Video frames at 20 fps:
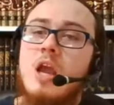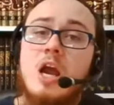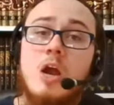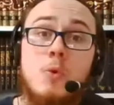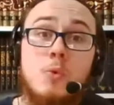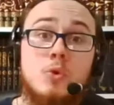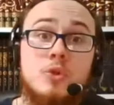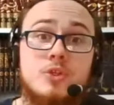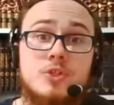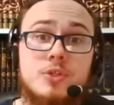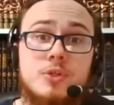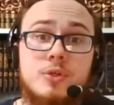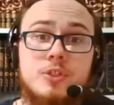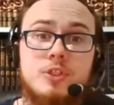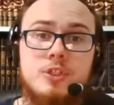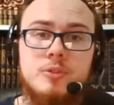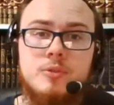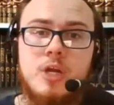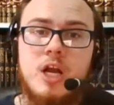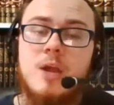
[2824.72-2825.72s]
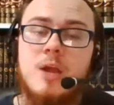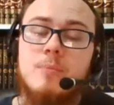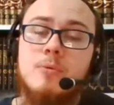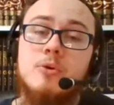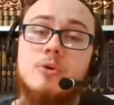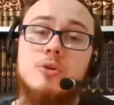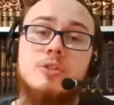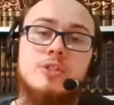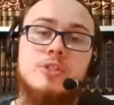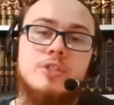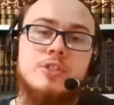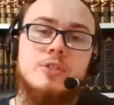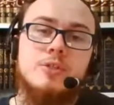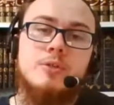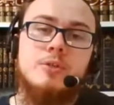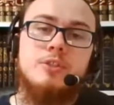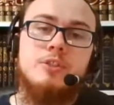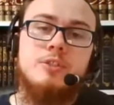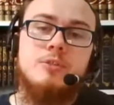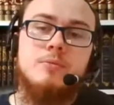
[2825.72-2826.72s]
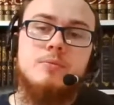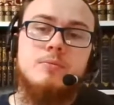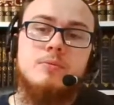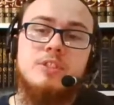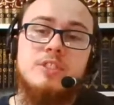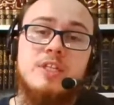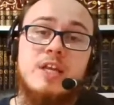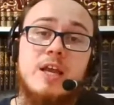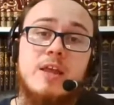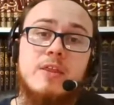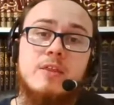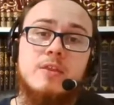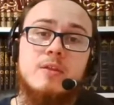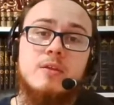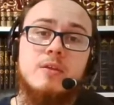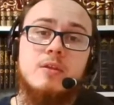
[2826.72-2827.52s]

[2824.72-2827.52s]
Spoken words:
I will stone you. I'm going to stone you to death.